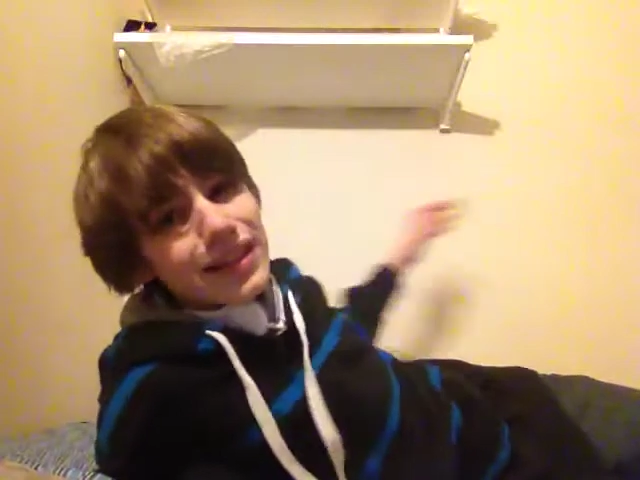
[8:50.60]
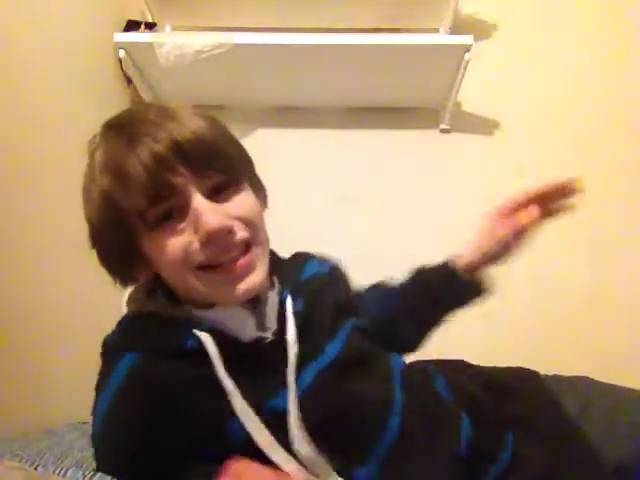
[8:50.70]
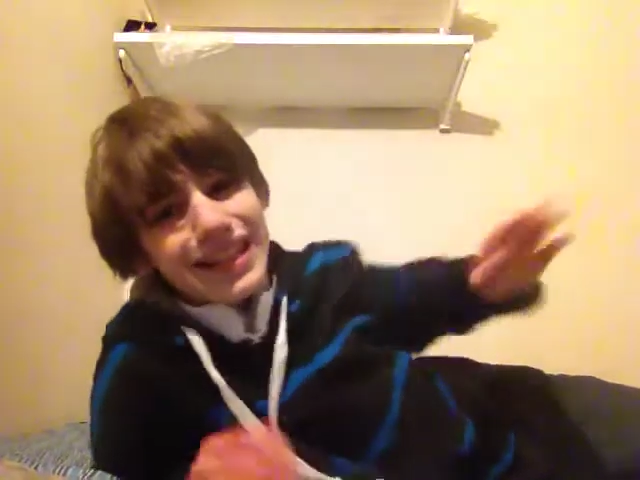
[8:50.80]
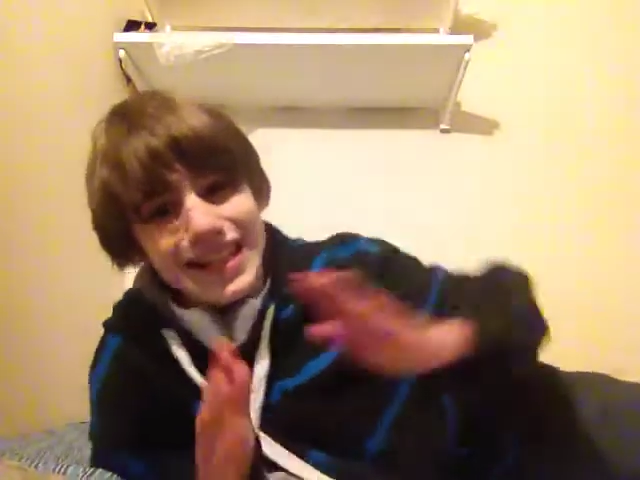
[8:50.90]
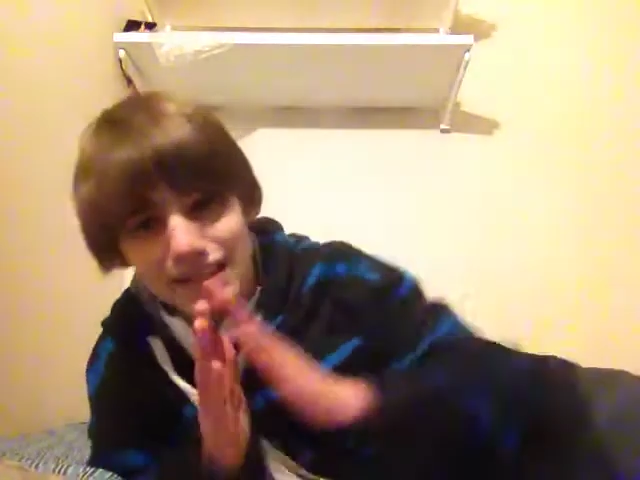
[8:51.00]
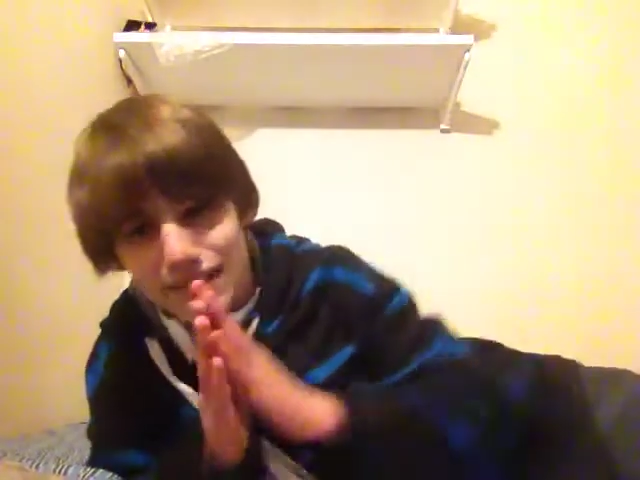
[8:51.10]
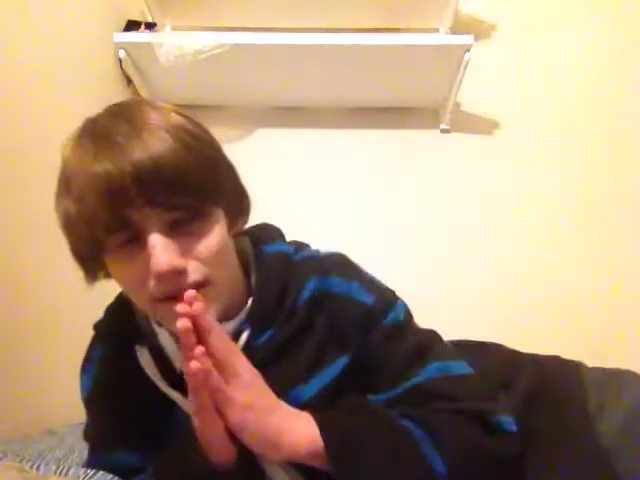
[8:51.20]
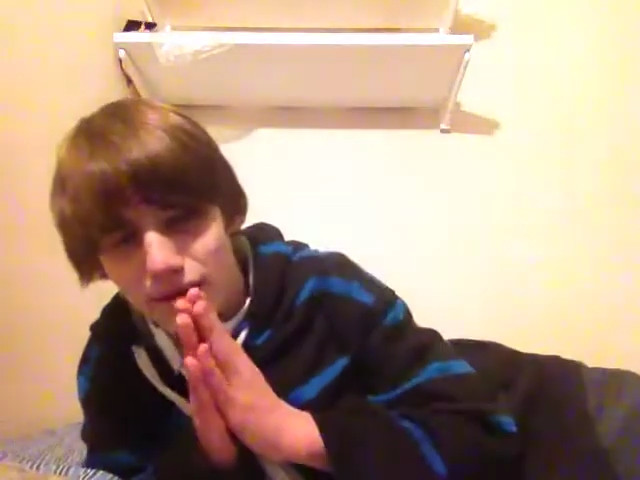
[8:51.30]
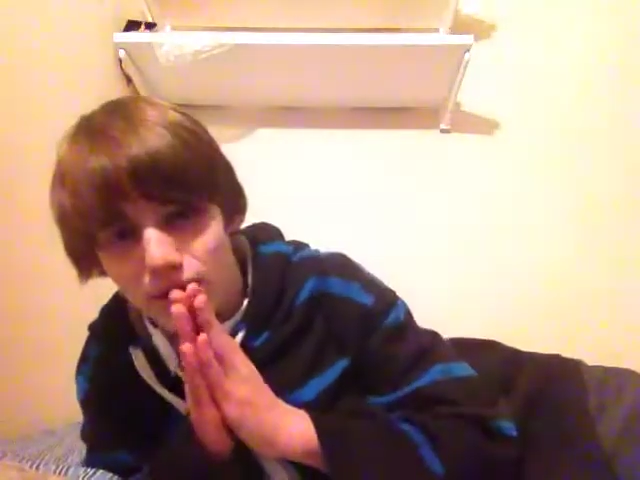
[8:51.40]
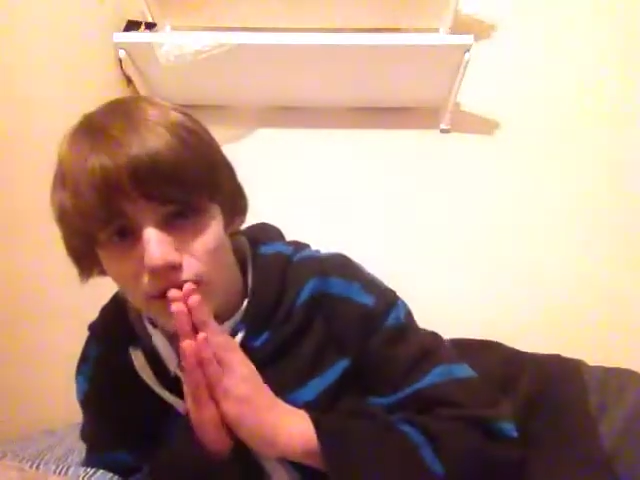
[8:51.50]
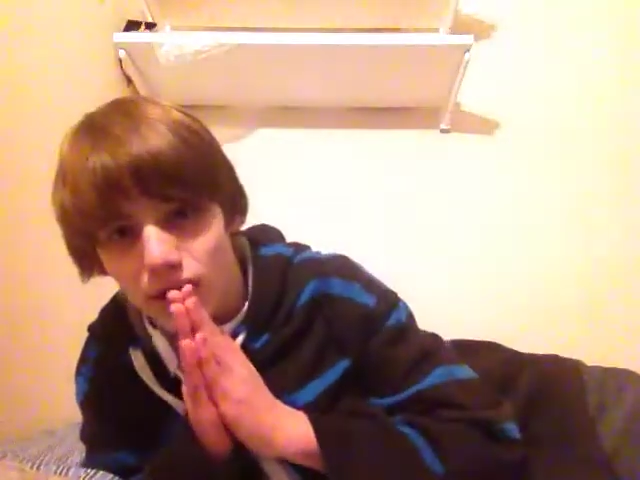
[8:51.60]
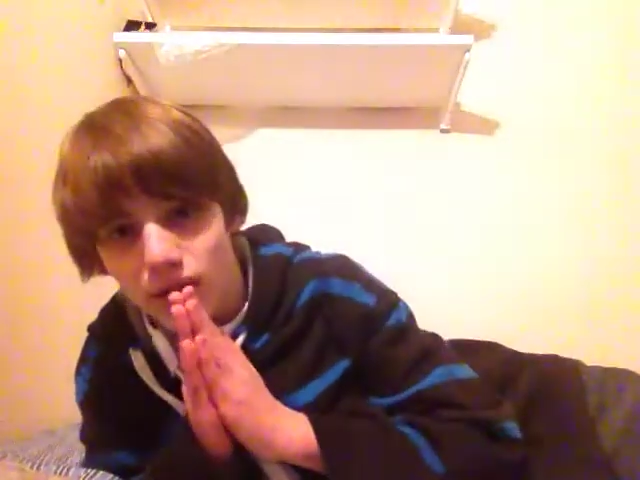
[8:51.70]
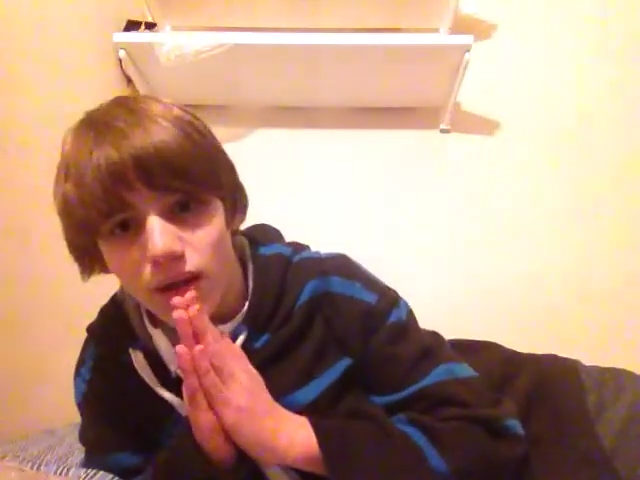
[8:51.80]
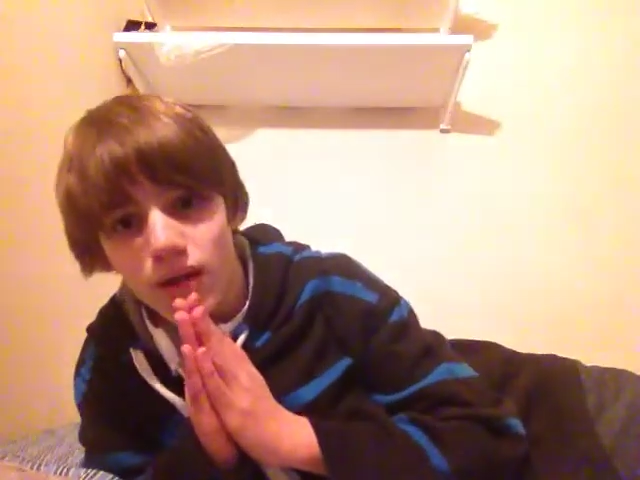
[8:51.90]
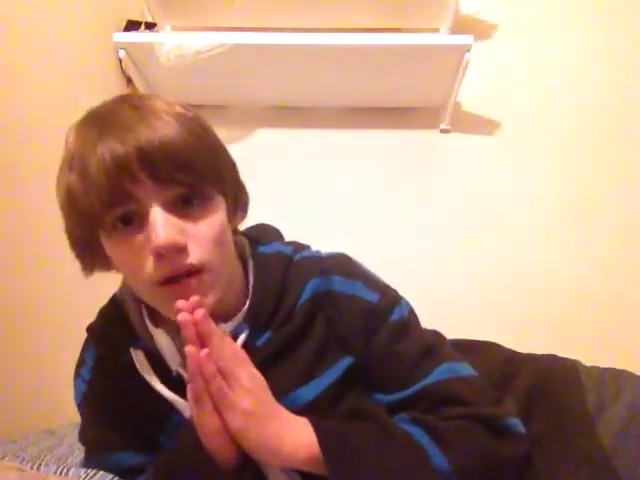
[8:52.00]
please,
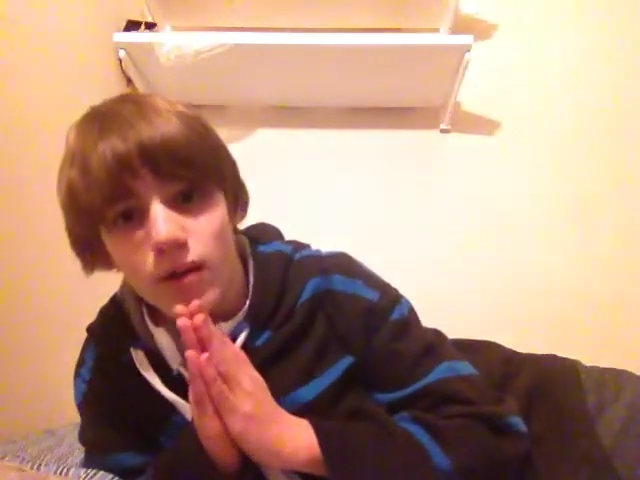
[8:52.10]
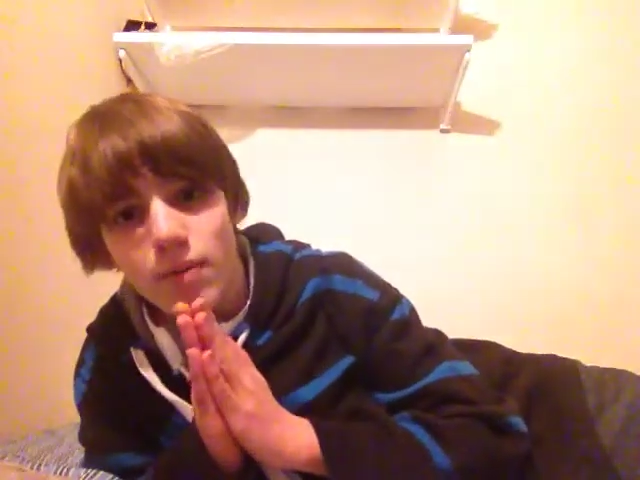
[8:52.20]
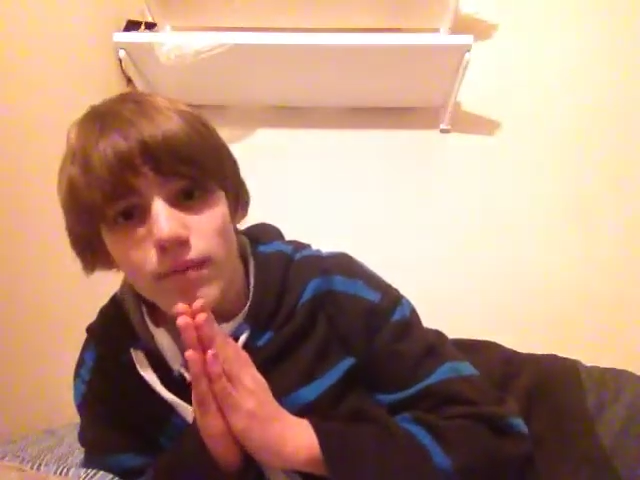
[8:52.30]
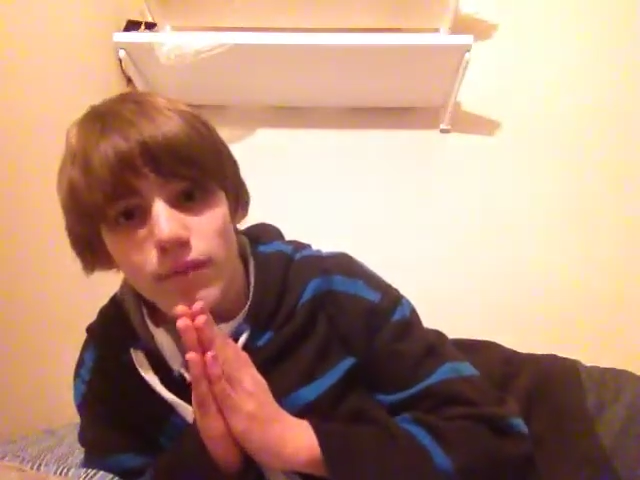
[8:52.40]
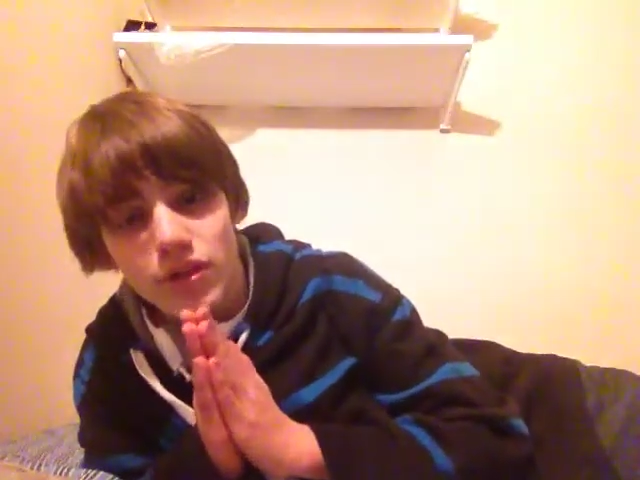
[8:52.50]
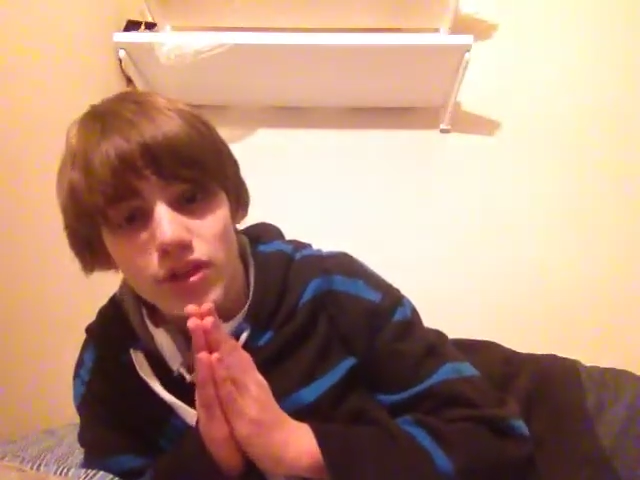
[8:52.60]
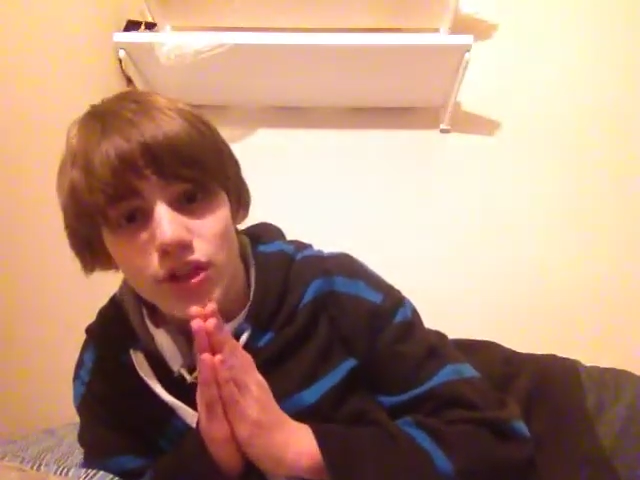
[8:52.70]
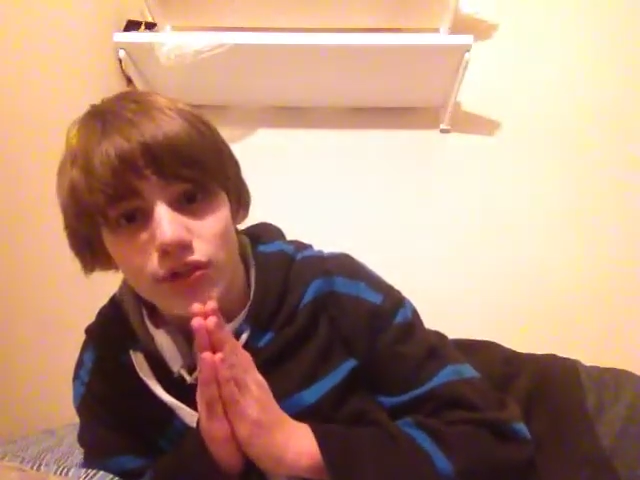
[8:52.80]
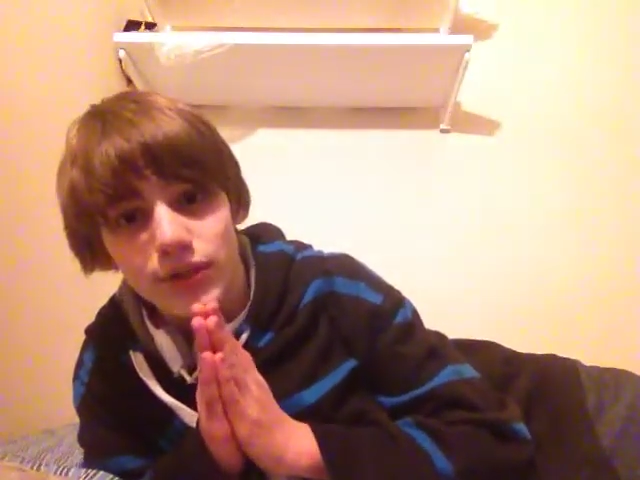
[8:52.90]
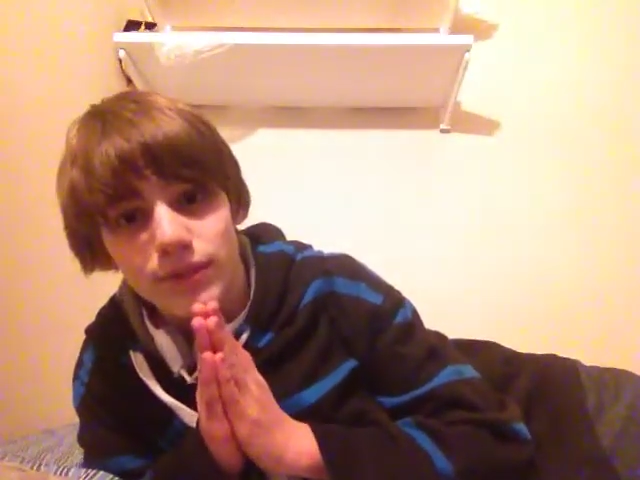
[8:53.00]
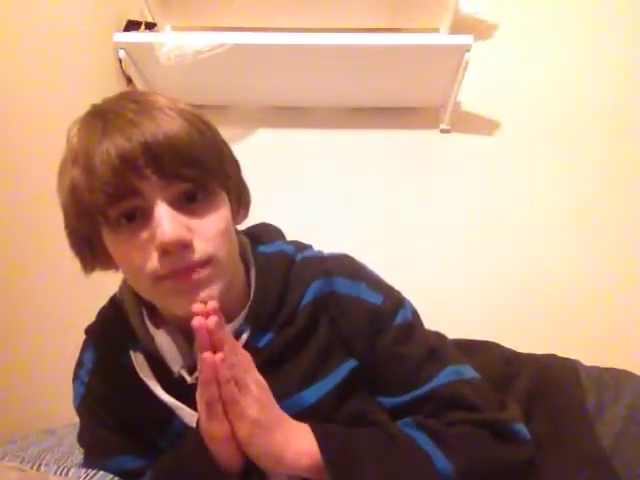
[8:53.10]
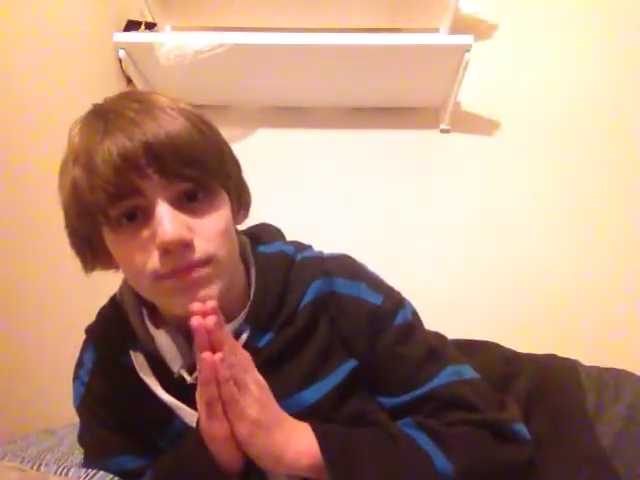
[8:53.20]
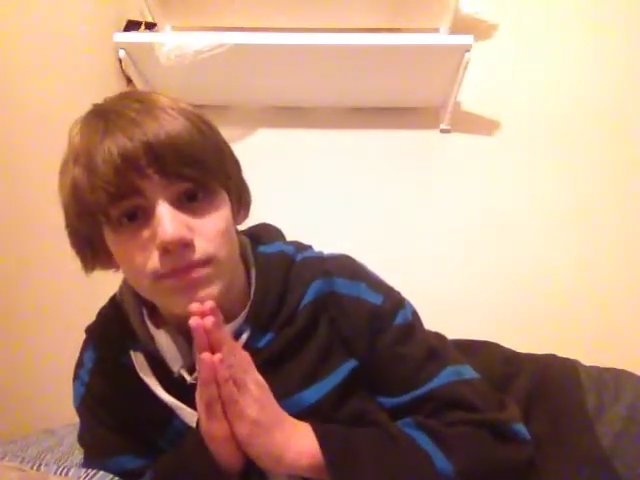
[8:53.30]
for the children,